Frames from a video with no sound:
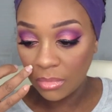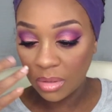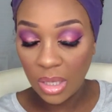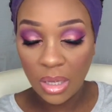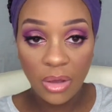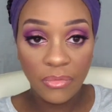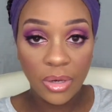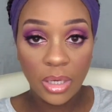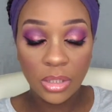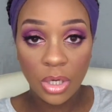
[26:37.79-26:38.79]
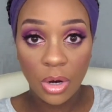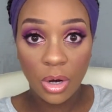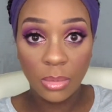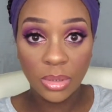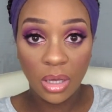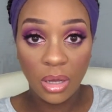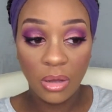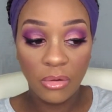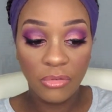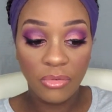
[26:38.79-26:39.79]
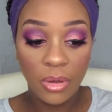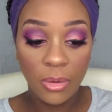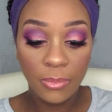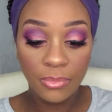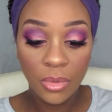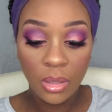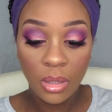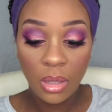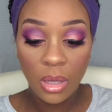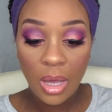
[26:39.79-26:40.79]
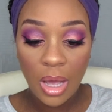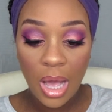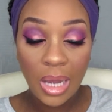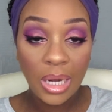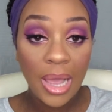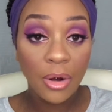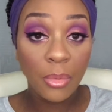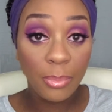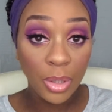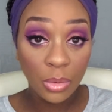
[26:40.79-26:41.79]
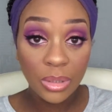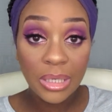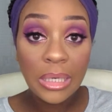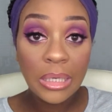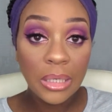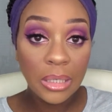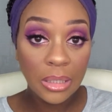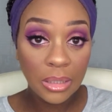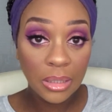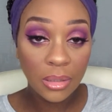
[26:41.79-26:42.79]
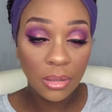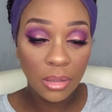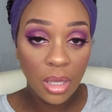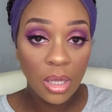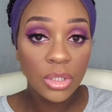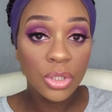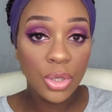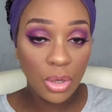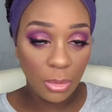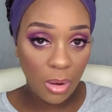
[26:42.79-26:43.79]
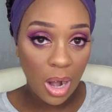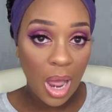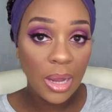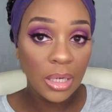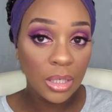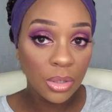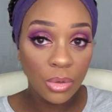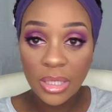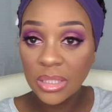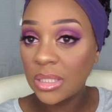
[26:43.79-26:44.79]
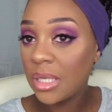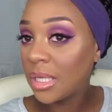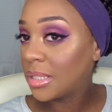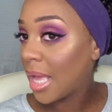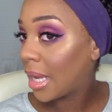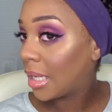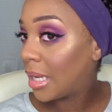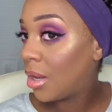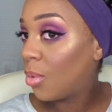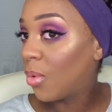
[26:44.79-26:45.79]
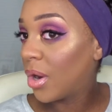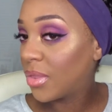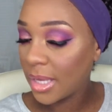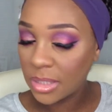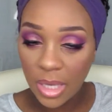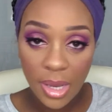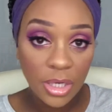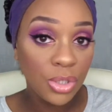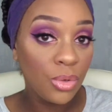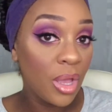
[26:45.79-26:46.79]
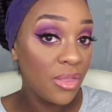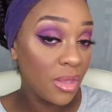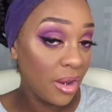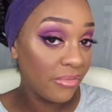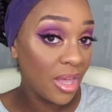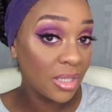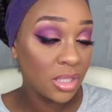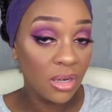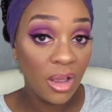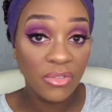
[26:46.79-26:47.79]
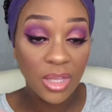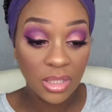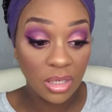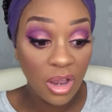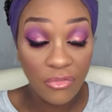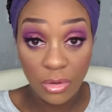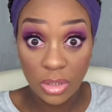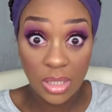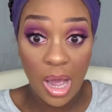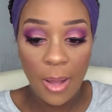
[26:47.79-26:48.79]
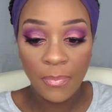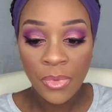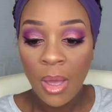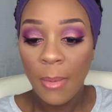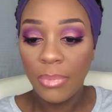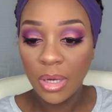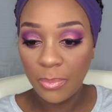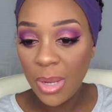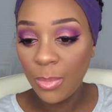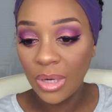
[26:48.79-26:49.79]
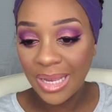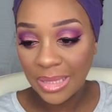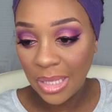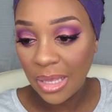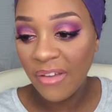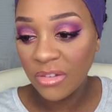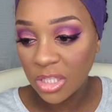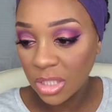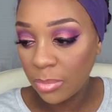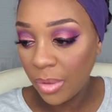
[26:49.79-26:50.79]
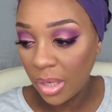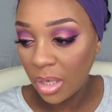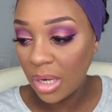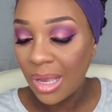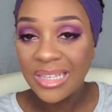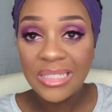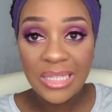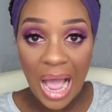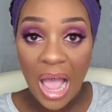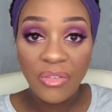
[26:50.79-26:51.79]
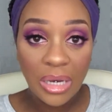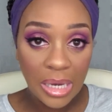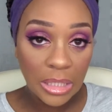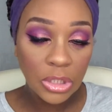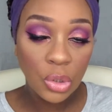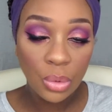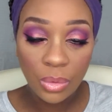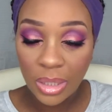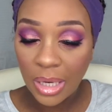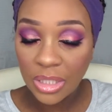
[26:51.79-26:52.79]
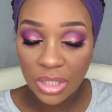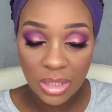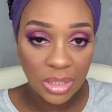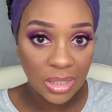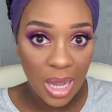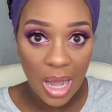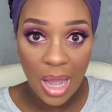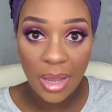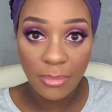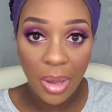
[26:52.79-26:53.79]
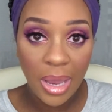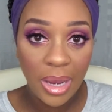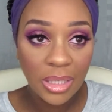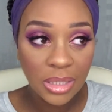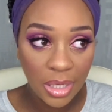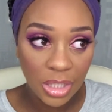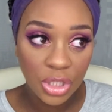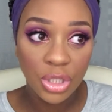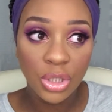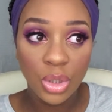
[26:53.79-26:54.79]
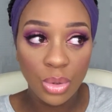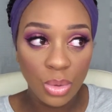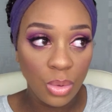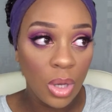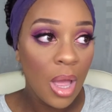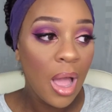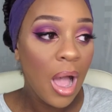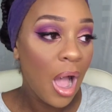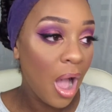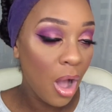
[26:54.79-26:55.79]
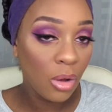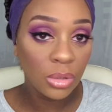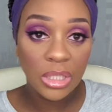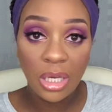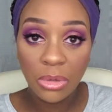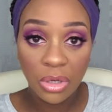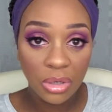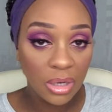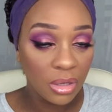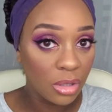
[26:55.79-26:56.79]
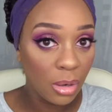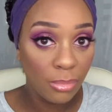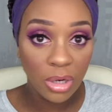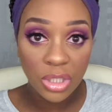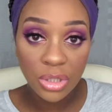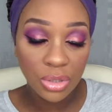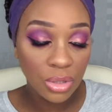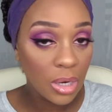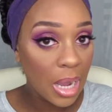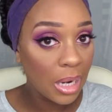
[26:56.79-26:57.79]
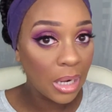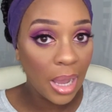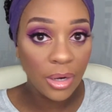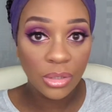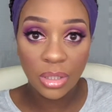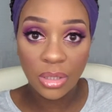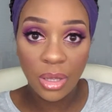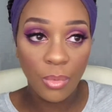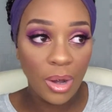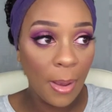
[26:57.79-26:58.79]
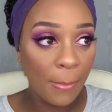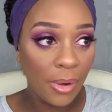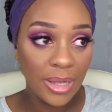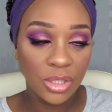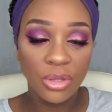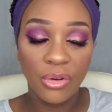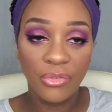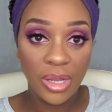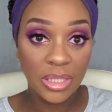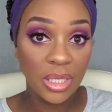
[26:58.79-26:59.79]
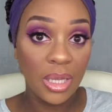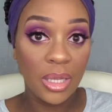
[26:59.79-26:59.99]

think of it in terms of highlighter building. So you apply a little and see exactly where that takes you, and then if that's enough, you stop. But people, I think, have just been diving into it and just not paying attention to how deep they're digging their brush into their highlighters, and then when it applies to their face, they